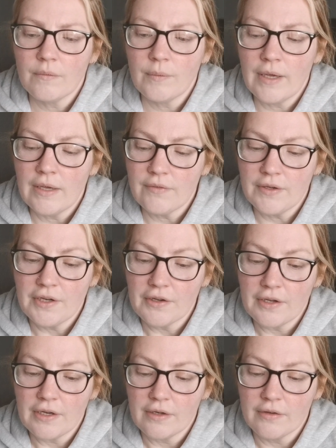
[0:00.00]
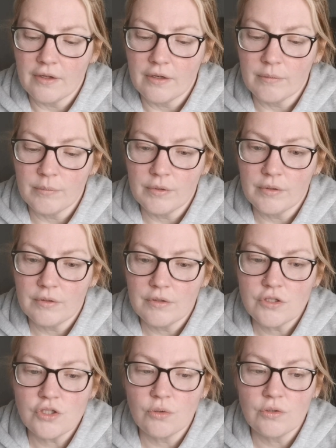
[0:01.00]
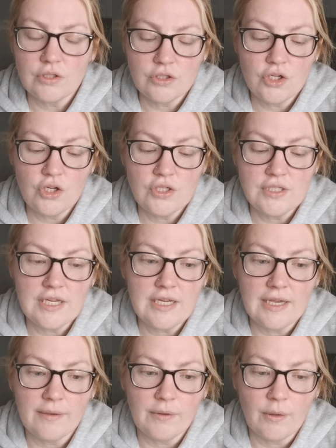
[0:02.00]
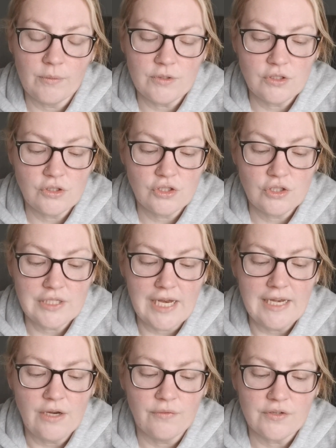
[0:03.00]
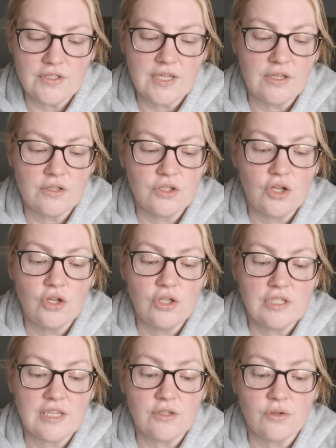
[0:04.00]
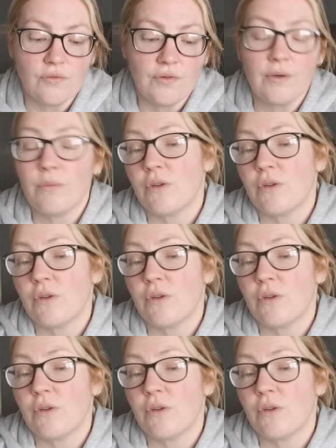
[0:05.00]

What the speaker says: Why have I not added that up? So Tuesday, yeah, I was slightly over sins, 2 sins over,